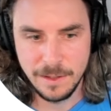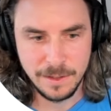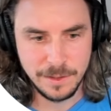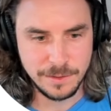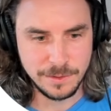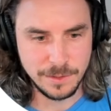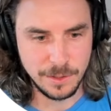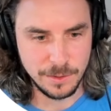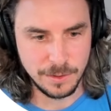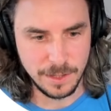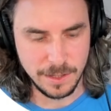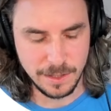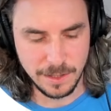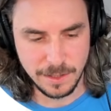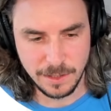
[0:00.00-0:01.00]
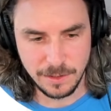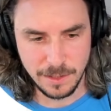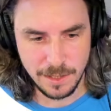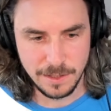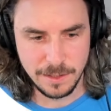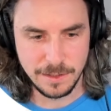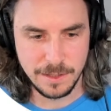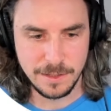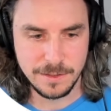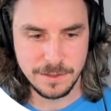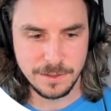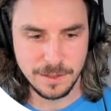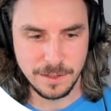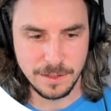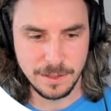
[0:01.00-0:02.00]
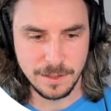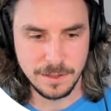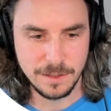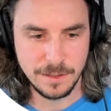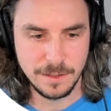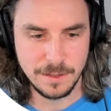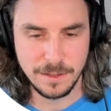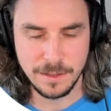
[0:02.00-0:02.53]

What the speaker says: So I'm going to go ahead and install